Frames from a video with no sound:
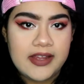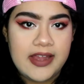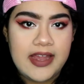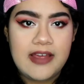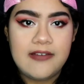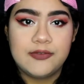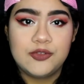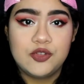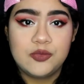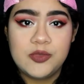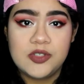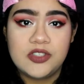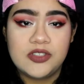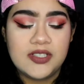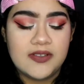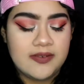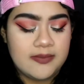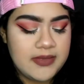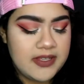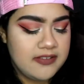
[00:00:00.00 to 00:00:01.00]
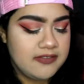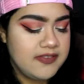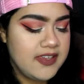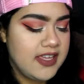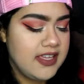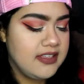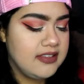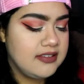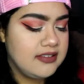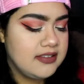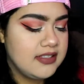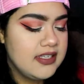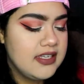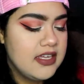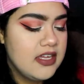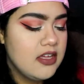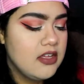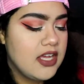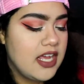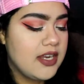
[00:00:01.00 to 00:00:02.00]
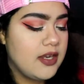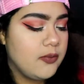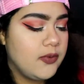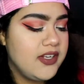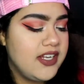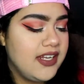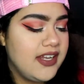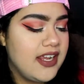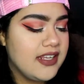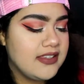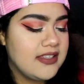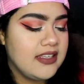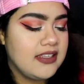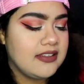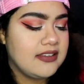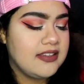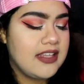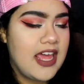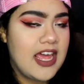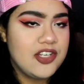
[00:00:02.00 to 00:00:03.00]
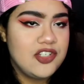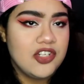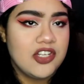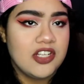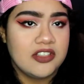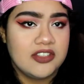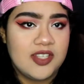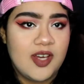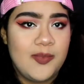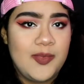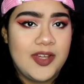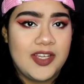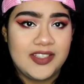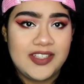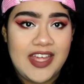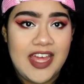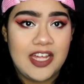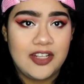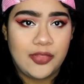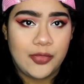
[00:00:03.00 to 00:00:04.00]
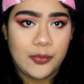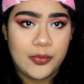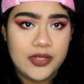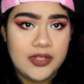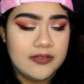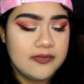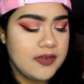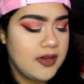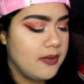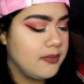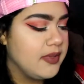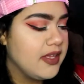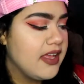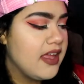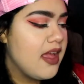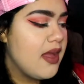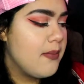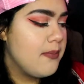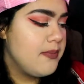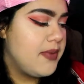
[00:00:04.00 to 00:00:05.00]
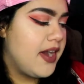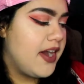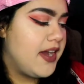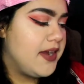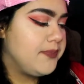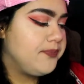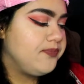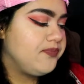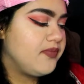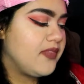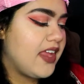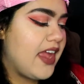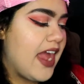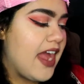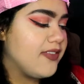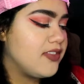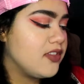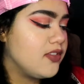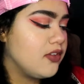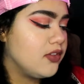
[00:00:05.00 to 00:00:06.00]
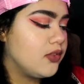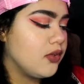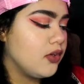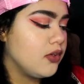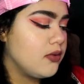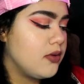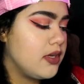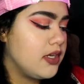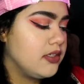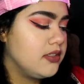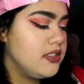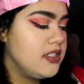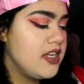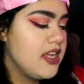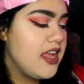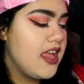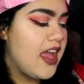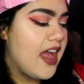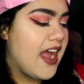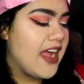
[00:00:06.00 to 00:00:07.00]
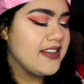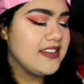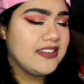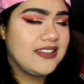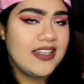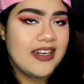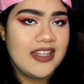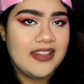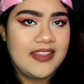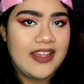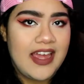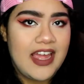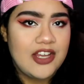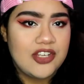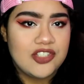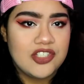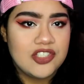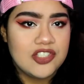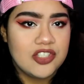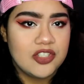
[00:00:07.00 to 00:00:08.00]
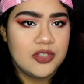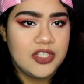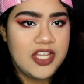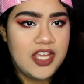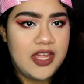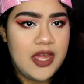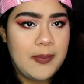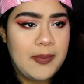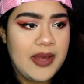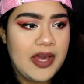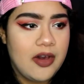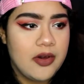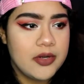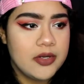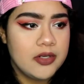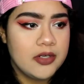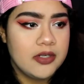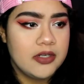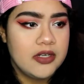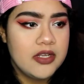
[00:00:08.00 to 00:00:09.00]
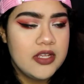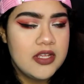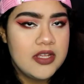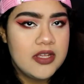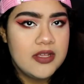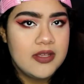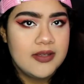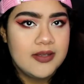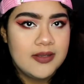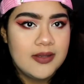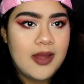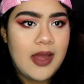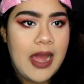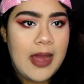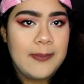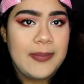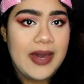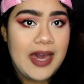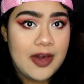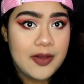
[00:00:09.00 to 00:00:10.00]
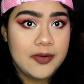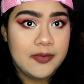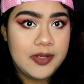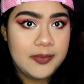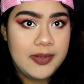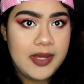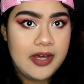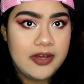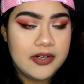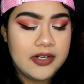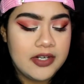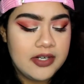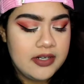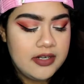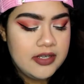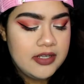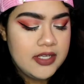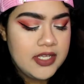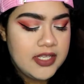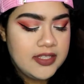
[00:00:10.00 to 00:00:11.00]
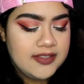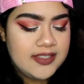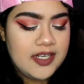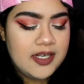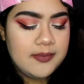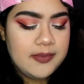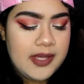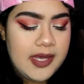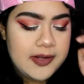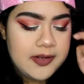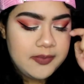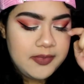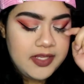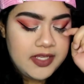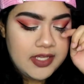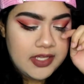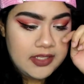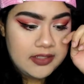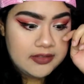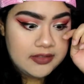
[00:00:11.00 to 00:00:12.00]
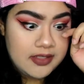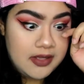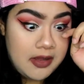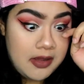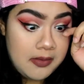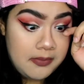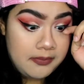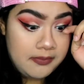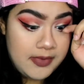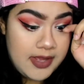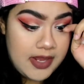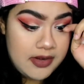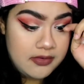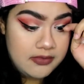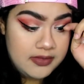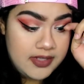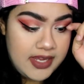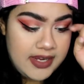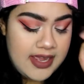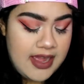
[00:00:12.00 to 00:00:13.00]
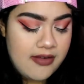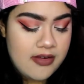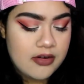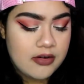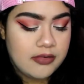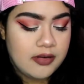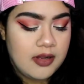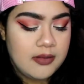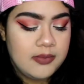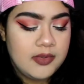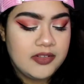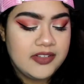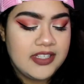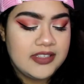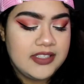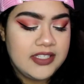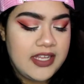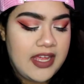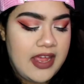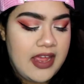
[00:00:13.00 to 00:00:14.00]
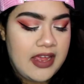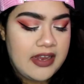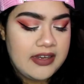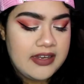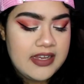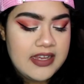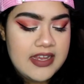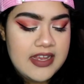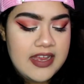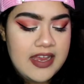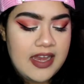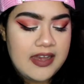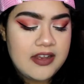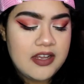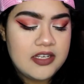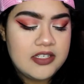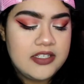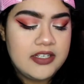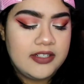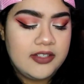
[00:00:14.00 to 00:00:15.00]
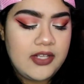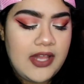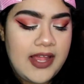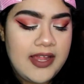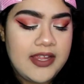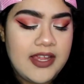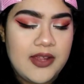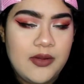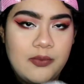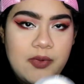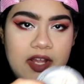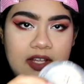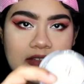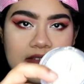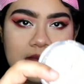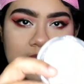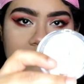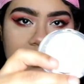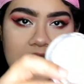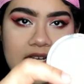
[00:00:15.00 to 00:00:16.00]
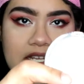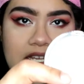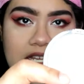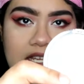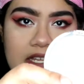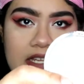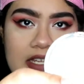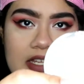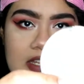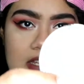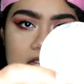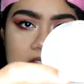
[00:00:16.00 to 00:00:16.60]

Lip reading: like I have too much stuff on my face, and I really like this, as you can tell, because I had 3 of them. But after the 3rd one, I decided that I should just get a powdery powder, setting powder, because I don't like how it crumbles at the end, and it just like, it wastes money